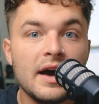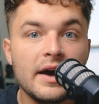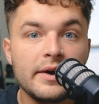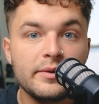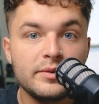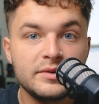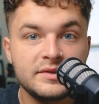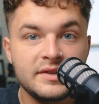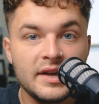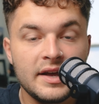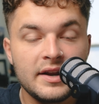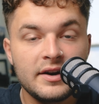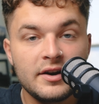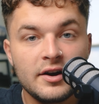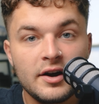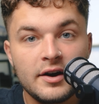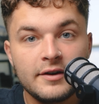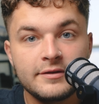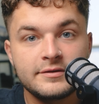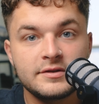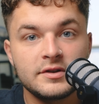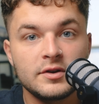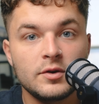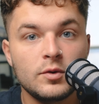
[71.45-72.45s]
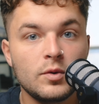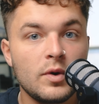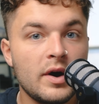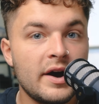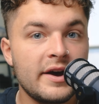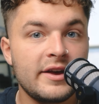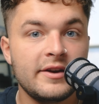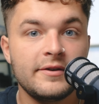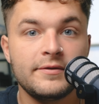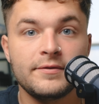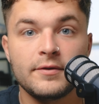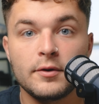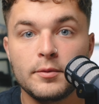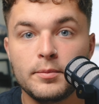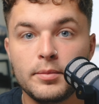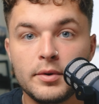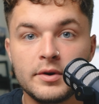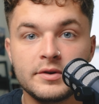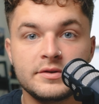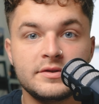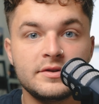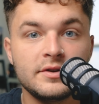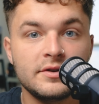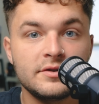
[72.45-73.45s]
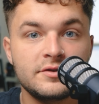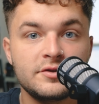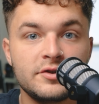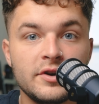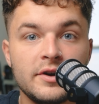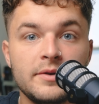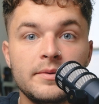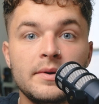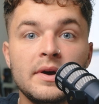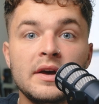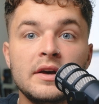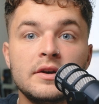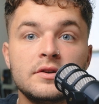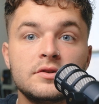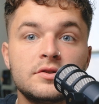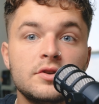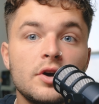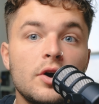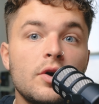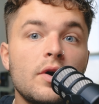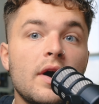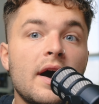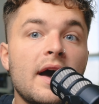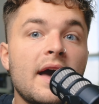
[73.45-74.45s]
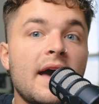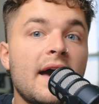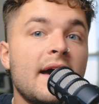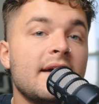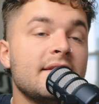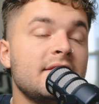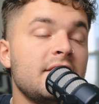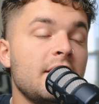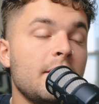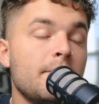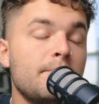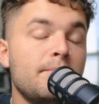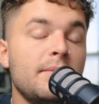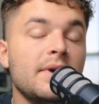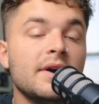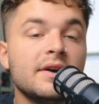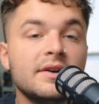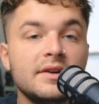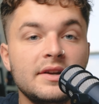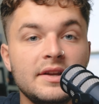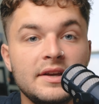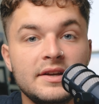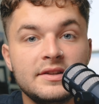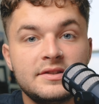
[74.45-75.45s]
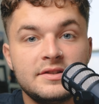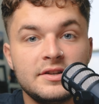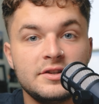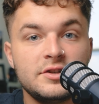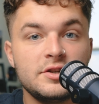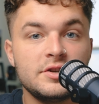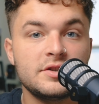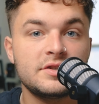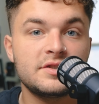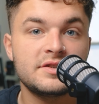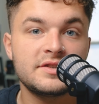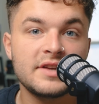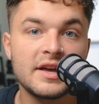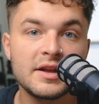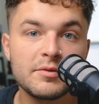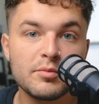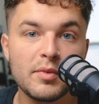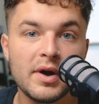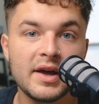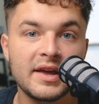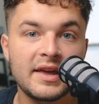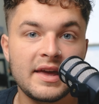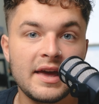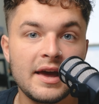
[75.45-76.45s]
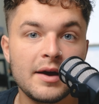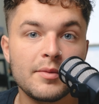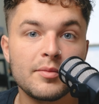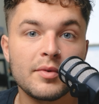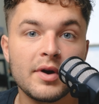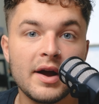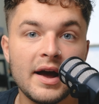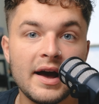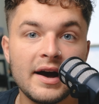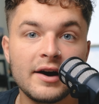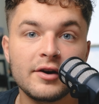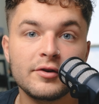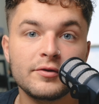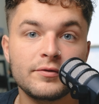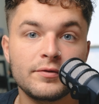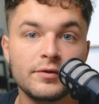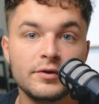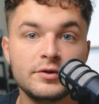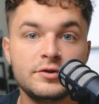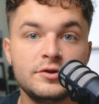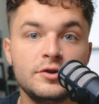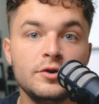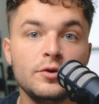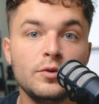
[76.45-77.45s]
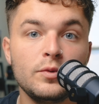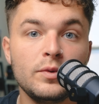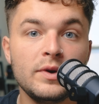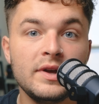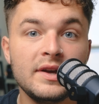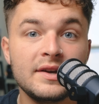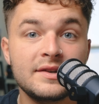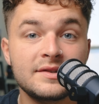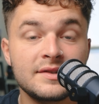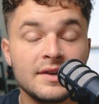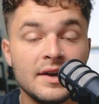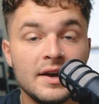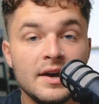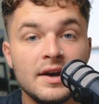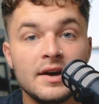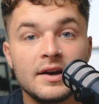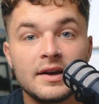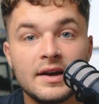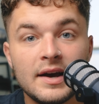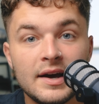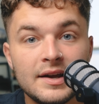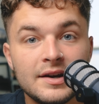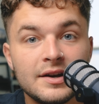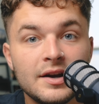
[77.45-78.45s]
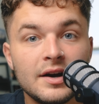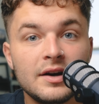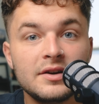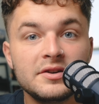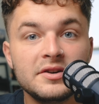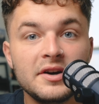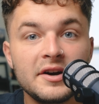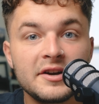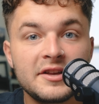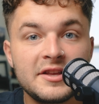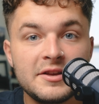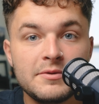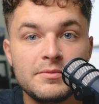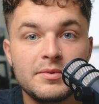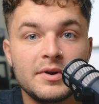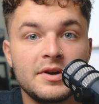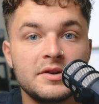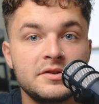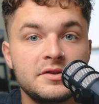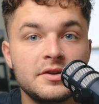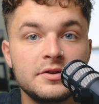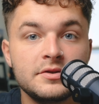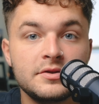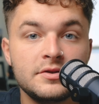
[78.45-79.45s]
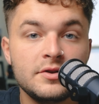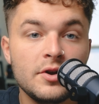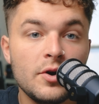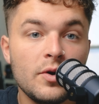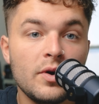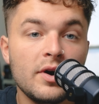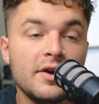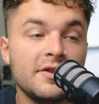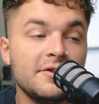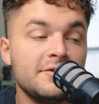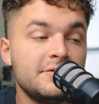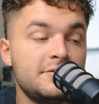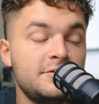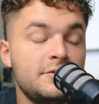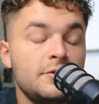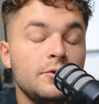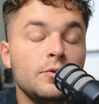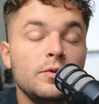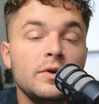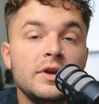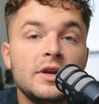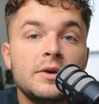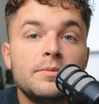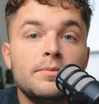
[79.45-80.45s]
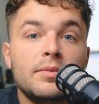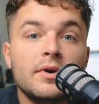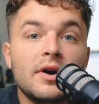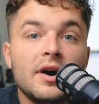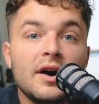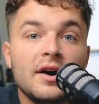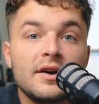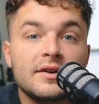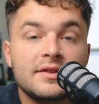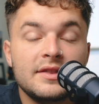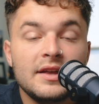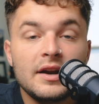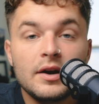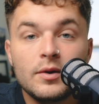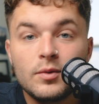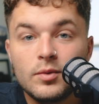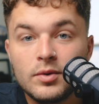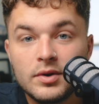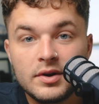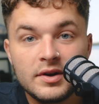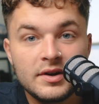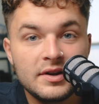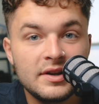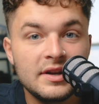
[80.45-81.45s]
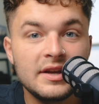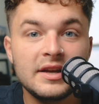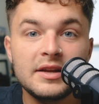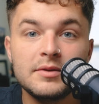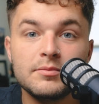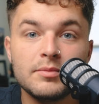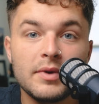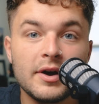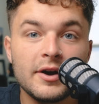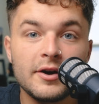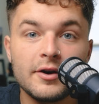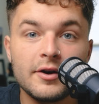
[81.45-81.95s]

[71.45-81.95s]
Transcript: I was headed off to Hawaii for a personal trip, so I had the ability to just send my camera out for two weeks kind of got lucky because there's no other two week block that I wouldn't need my